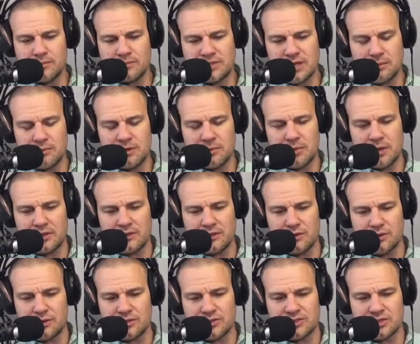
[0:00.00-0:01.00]
tell me about the
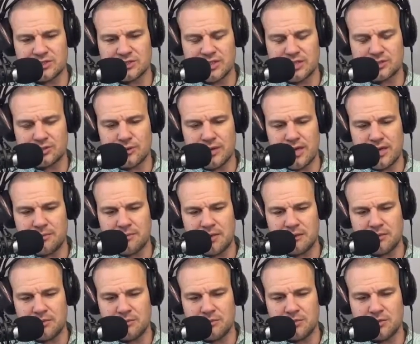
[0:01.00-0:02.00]
early success you had
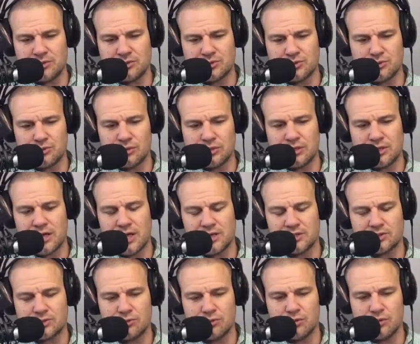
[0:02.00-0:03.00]
maybe in middle school and high
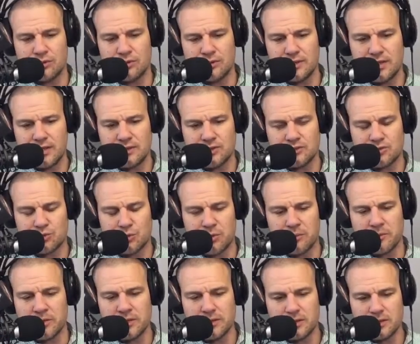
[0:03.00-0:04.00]
school in
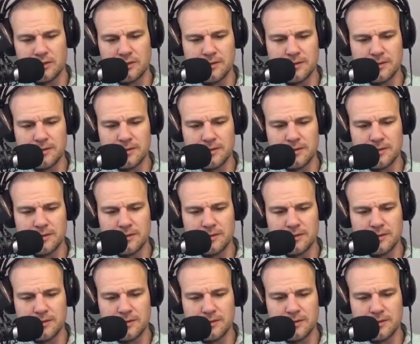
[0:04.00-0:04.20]
swimming.